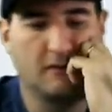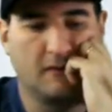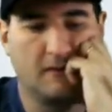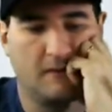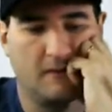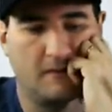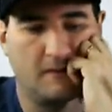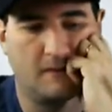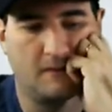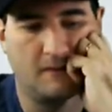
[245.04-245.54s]

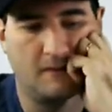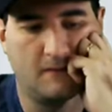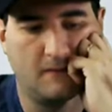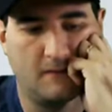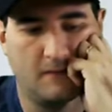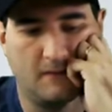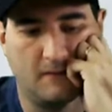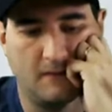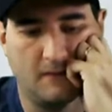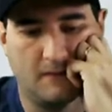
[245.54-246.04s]

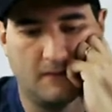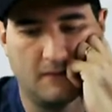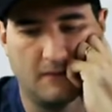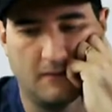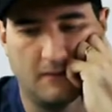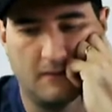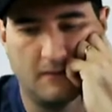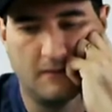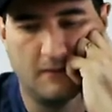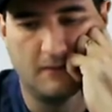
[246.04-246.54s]

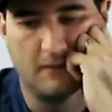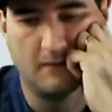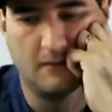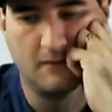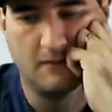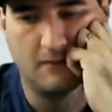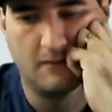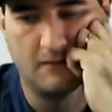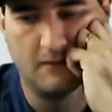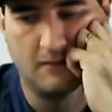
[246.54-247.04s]

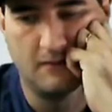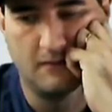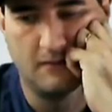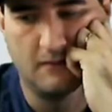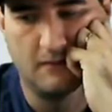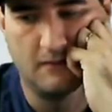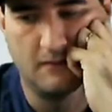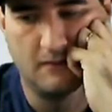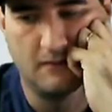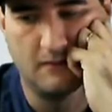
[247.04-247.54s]

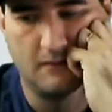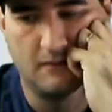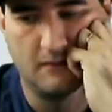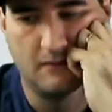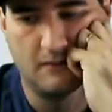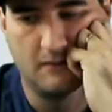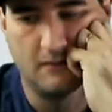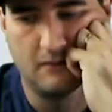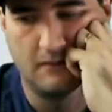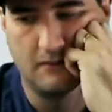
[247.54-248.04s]

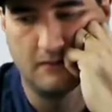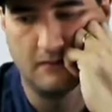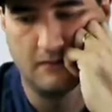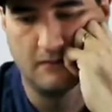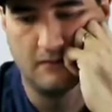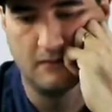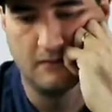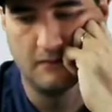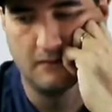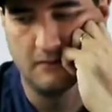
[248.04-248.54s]

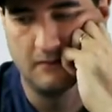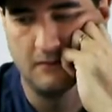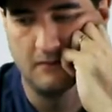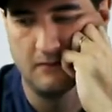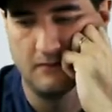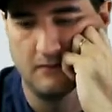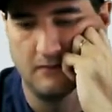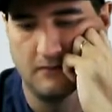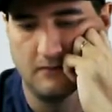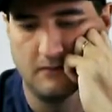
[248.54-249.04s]

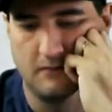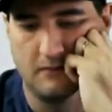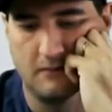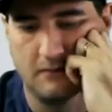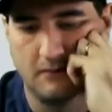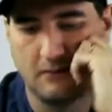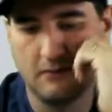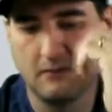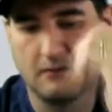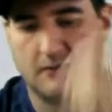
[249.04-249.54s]

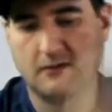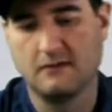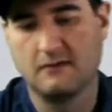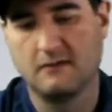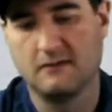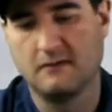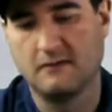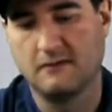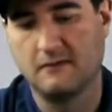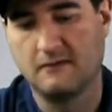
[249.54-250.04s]

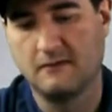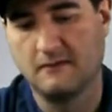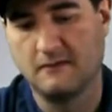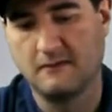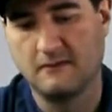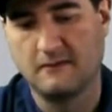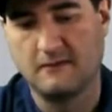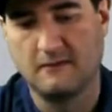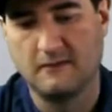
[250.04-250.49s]
(silence)